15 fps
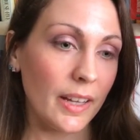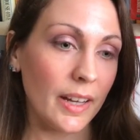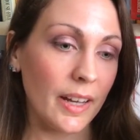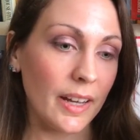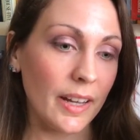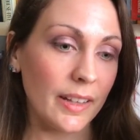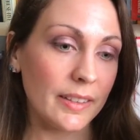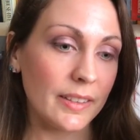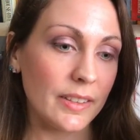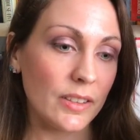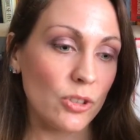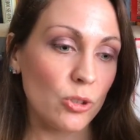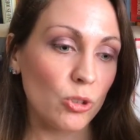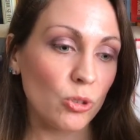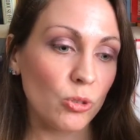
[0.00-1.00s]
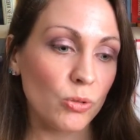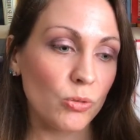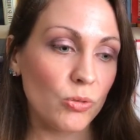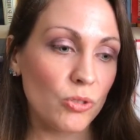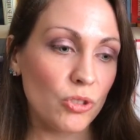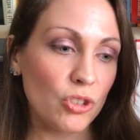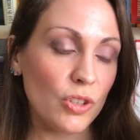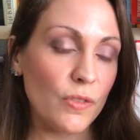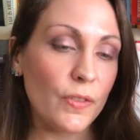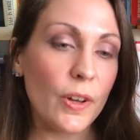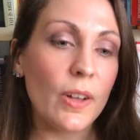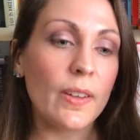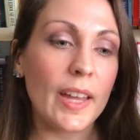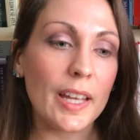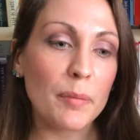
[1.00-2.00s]
uh, she
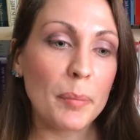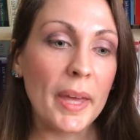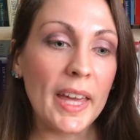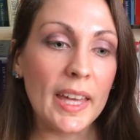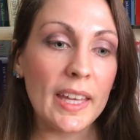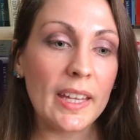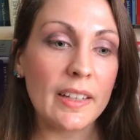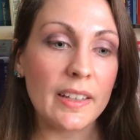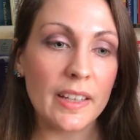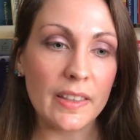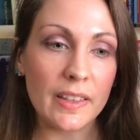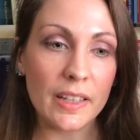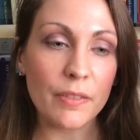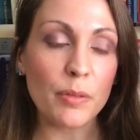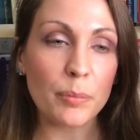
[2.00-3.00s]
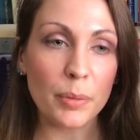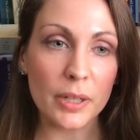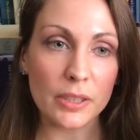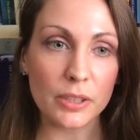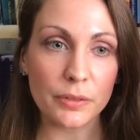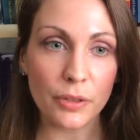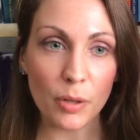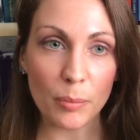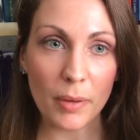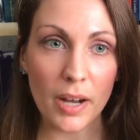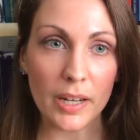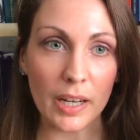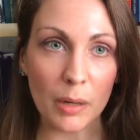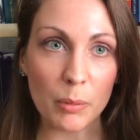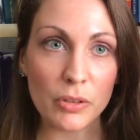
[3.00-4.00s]
felt like pain in different parts of her
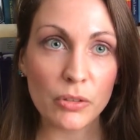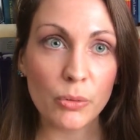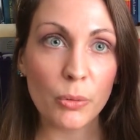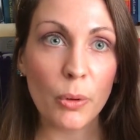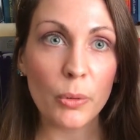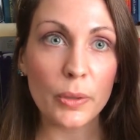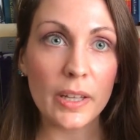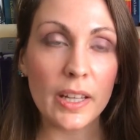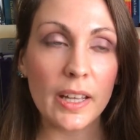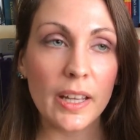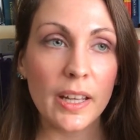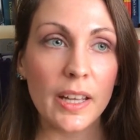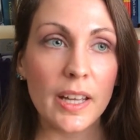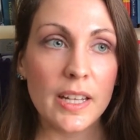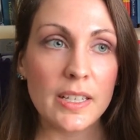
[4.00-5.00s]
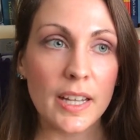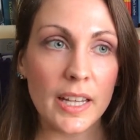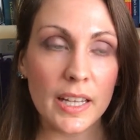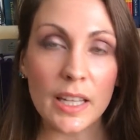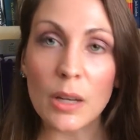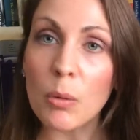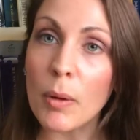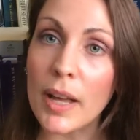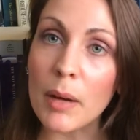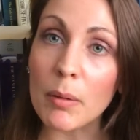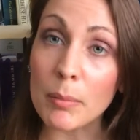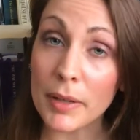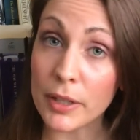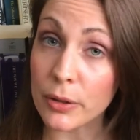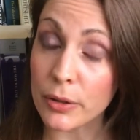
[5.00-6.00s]
body was slowly taking away
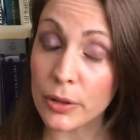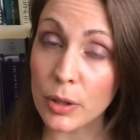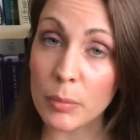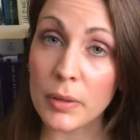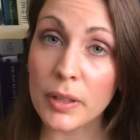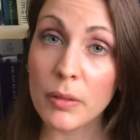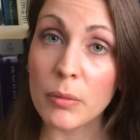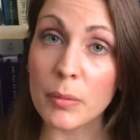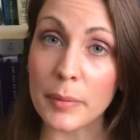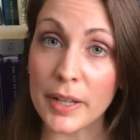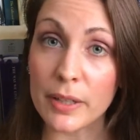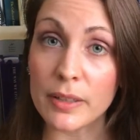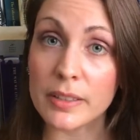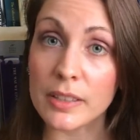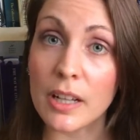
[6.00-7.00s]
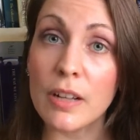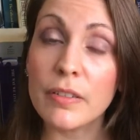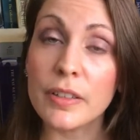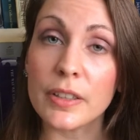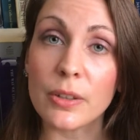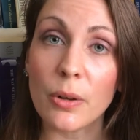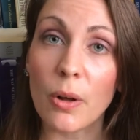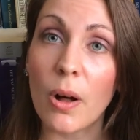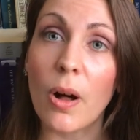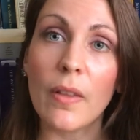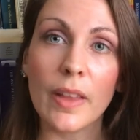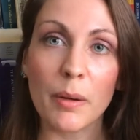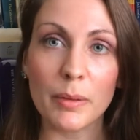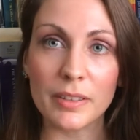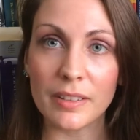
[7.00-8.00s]
what made her human, what made herself, until all
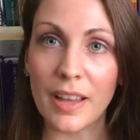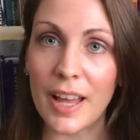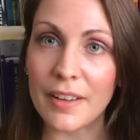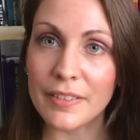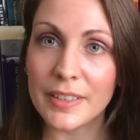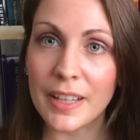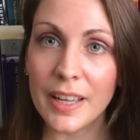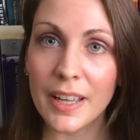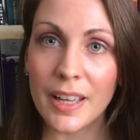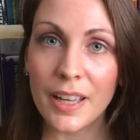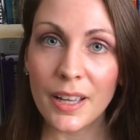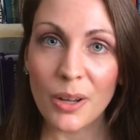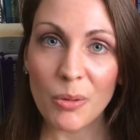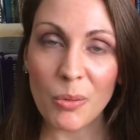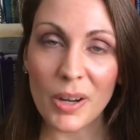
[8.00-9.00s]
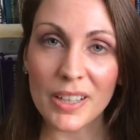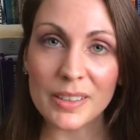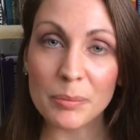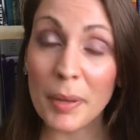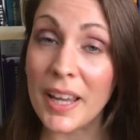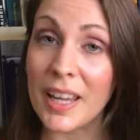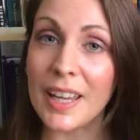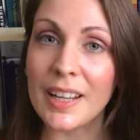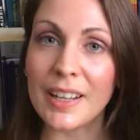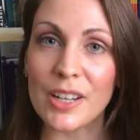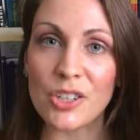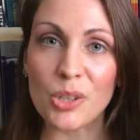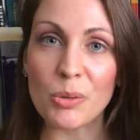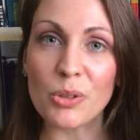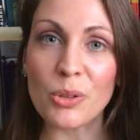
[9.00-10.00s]
that was left was pain and
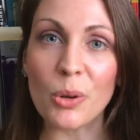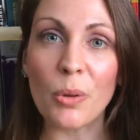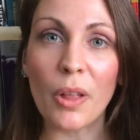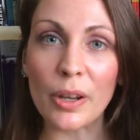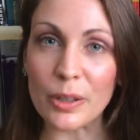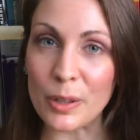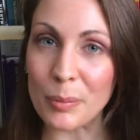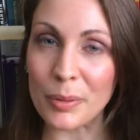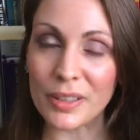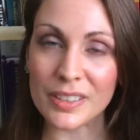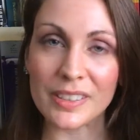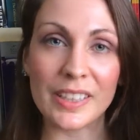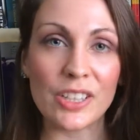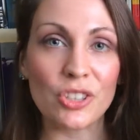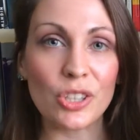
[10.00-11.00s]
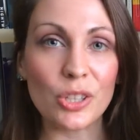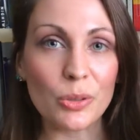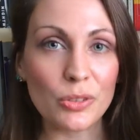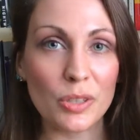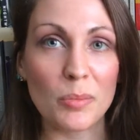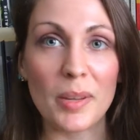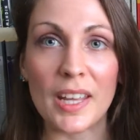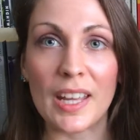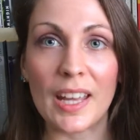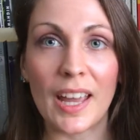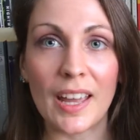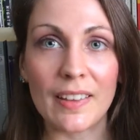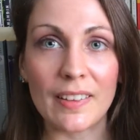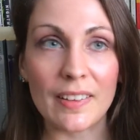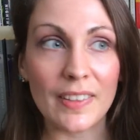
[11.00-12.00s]
she was no longer the person that she used to be.
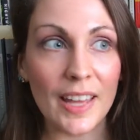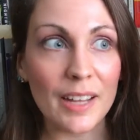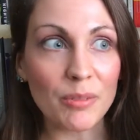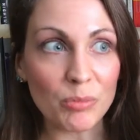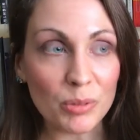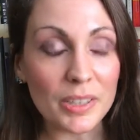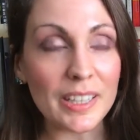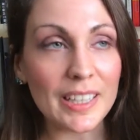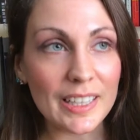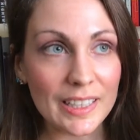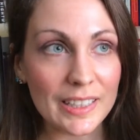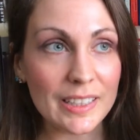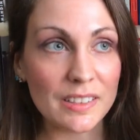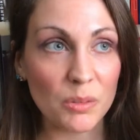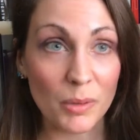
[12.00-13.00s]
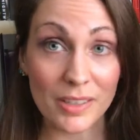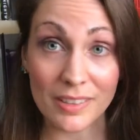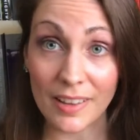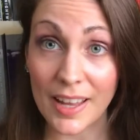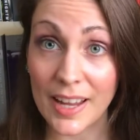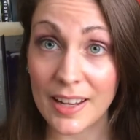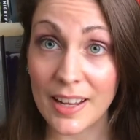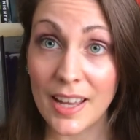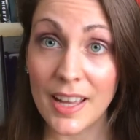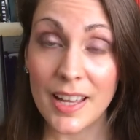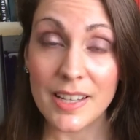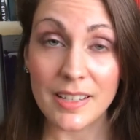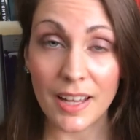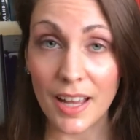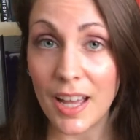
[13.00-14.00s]
And that really is what it's like
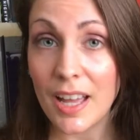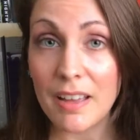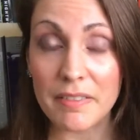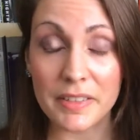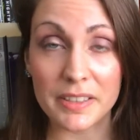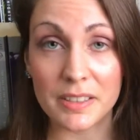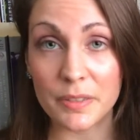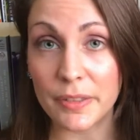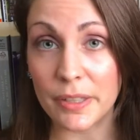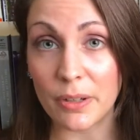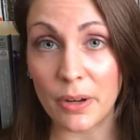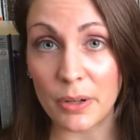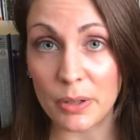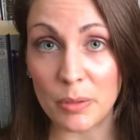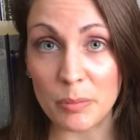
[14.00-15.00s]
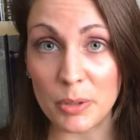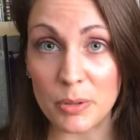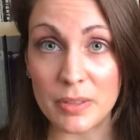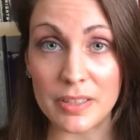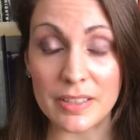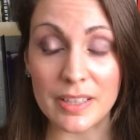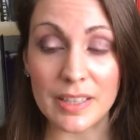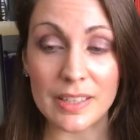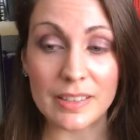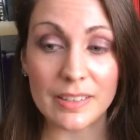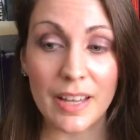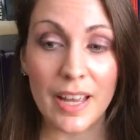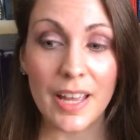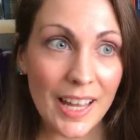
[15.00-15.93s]
to have a severe autoimmune disease.